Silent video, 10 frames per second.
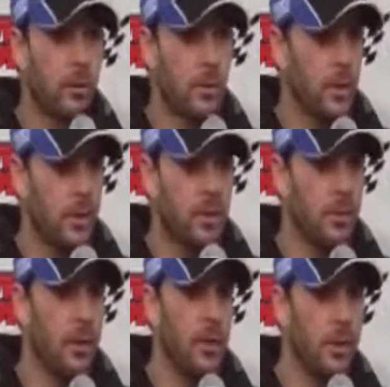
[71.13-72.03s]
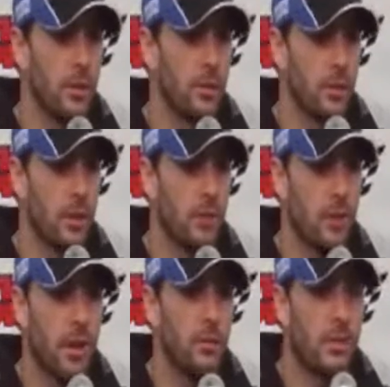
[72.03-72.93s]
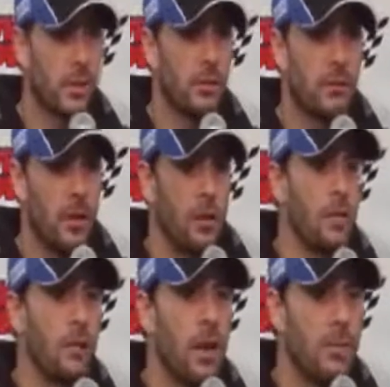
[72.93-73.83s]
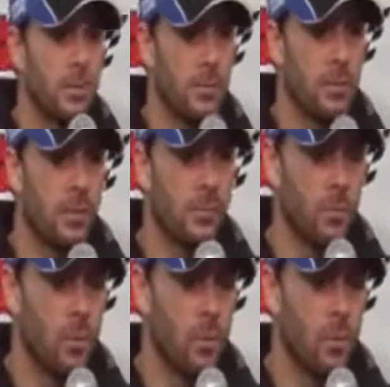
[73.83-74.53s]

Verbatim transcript: to really get around here. And a lot of tracks have a lot of other options, but there's